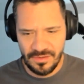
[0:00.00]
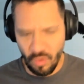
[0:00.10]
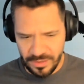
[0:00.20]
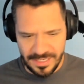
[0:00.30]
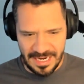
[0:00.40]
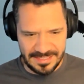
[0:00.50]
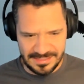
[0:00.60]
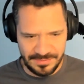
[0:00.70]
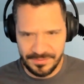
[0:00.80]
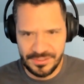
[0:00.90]

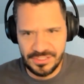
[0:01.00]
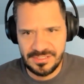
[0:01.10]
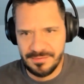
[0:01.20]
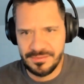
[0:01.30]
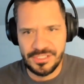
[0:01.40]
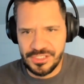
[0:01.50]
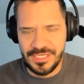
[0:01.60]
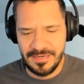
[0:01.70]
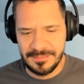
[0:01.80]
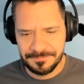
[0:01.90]
organized. I would just
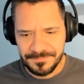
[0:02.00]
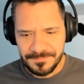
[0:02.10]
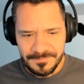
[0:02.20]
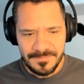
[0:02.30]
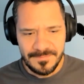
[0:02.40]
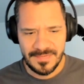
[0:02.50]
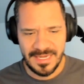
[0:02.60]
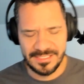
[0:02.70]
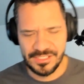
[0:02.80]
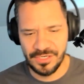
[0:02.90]
share it.
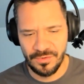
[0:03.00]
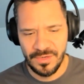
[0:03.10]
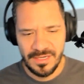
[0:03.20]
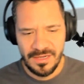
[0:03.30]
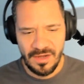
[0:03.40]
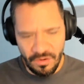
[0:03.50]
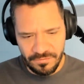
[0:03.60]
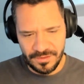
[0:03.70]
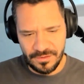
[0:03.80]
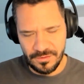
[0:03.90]
And so
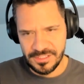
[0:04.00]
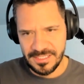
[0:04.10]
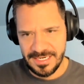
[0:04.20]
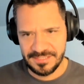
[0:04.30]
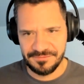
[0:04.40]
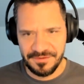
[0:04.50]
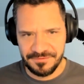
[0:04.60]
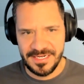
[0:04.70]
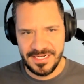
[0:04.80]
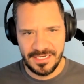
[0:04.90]
over the course of the next
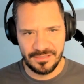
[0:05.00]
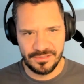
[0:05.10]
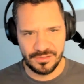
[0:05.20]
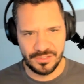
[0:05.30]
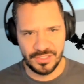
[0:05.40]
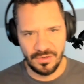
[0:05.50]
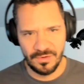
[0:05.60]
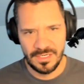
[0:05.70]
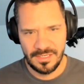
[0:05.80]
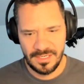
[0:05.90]
15 years or
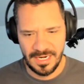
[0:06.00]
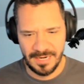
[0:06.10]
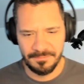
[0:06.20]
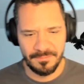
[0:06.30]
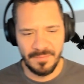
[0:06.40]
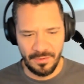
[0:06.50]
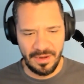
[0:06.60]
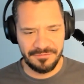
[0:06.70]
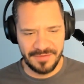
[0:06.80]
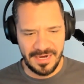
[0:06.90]
so, my
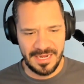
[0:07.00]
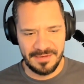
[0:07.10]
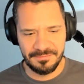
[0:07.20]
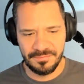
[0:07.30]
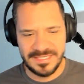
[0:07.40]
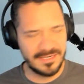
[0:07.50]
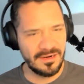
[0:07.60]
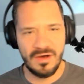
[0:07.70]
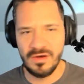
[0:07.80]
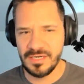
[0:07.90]
wife and I, we did
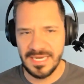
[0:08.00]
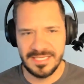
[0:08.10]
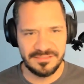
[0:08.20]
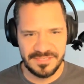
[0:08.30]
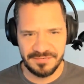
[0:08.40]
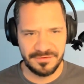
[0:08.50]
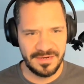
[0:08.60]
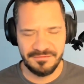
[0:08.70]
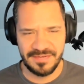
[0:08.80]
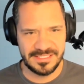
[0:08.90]
all kinds of
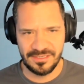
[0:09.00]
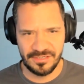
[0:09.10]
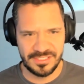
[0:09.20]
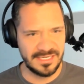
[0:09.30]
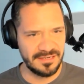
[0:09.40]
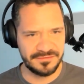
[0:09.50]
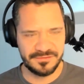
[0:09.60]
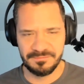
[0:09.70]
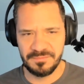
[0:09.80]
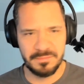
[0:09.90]
different investing
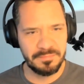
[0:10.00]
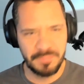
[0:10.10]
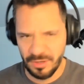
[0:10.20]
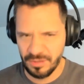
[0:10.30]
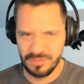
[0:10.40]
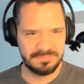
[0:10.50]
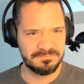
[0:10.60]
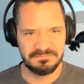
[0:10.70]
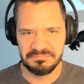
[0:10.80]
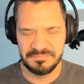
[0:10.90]
ourselves, for
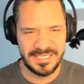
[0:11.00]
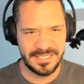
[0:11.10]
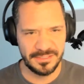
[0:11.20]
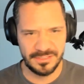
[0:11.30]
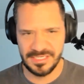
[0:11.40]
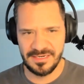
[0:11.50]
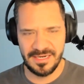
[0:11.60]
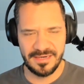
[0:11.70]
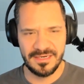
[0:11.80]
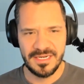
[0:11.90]
deals
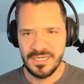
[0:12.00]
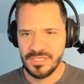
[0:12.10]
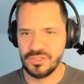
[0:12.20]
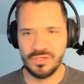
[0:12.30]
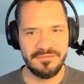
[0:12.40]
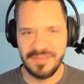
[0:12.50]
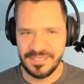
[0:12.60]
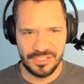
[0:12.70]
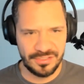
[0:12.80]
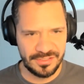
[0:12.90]
and joint
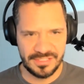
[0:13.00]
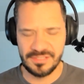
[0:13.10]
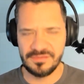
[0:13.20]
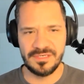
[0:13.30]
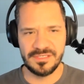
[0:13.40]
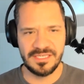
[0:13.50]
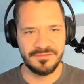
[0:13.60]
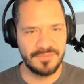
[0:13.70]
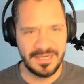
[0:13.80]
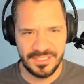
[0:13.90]
ventures and
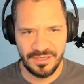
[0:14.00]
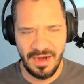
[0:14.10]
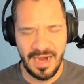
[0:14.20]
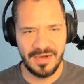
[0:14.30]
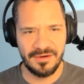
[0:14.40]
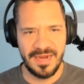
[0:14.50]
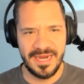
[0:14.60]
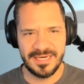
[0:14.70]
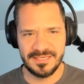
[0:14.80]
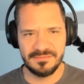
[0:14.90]
self-directing our
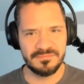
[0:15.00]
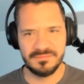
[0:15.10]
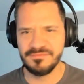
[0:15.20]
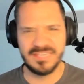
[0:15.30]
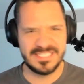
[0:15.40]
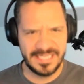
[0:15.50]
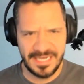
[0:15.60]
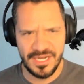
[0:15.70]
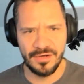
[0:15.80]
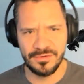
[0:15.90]
IRA and investing
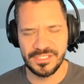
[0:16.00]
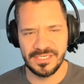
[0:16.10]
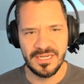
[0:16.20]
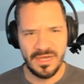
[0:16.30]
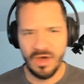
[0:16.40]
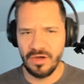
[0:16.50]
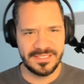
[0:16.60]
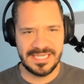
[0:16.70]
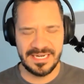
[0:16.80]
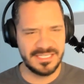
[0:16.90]
in notes and all
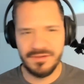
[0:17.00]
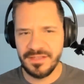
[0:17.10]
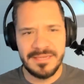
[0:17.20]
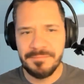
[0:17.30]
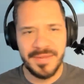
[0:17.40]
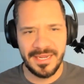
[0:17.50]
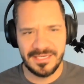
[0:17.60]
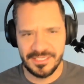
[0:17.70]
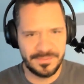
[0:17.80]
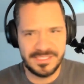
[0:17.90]
this kind of stuff. Nothing big,
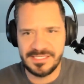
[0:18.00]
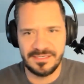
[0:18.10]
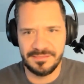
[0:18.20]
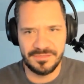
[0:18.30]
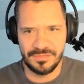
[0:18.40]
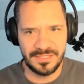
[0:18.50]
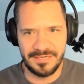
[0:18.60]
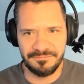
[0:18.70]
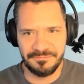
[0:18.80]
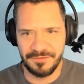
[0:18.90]
because it was
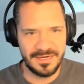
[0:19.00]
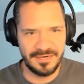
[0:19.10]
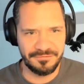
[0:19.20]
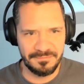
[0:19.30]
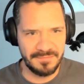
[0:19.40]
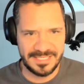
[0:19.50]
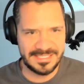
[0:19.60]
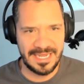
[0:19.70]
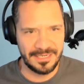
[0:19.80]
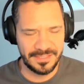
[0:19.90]
only funded from my
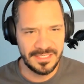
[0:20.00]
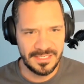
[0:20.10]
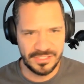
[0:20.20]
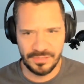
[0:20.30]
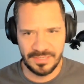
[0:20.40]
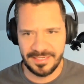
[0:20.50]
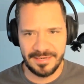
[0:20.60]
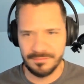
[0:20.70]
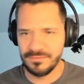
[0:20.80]
salary. So like